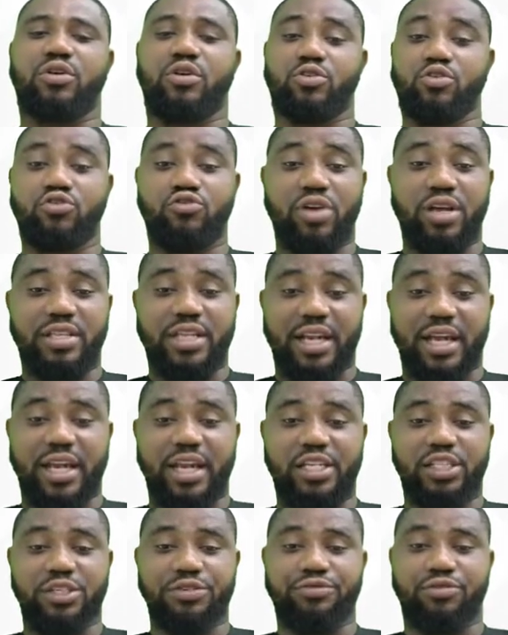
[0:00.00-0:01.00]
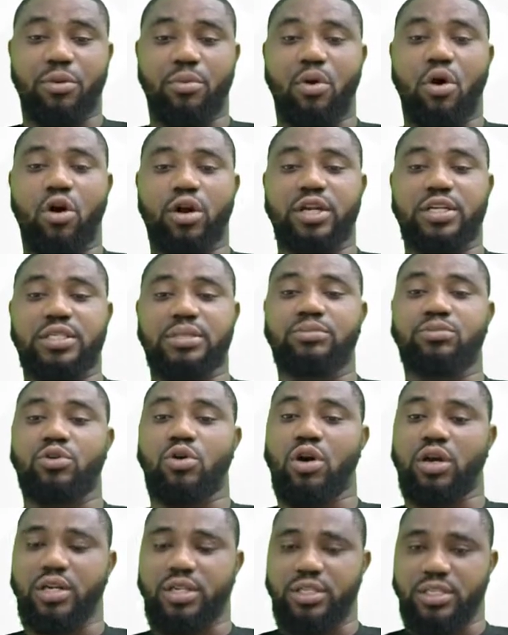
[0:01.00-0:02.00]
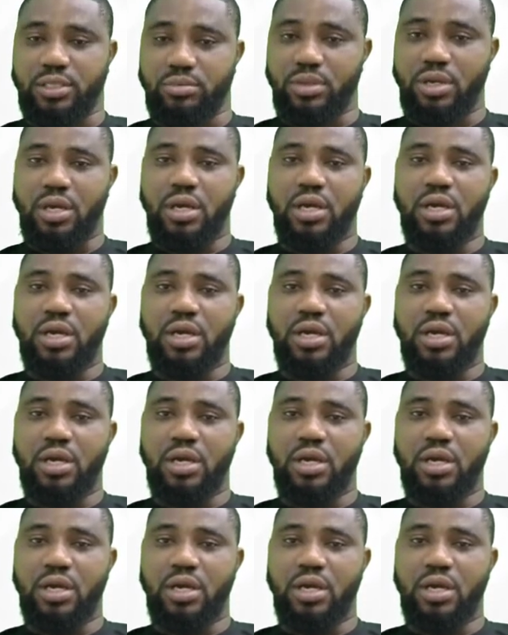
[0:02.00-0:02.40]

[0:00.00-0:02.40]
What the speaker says: or nutrient and energy from organism to organism.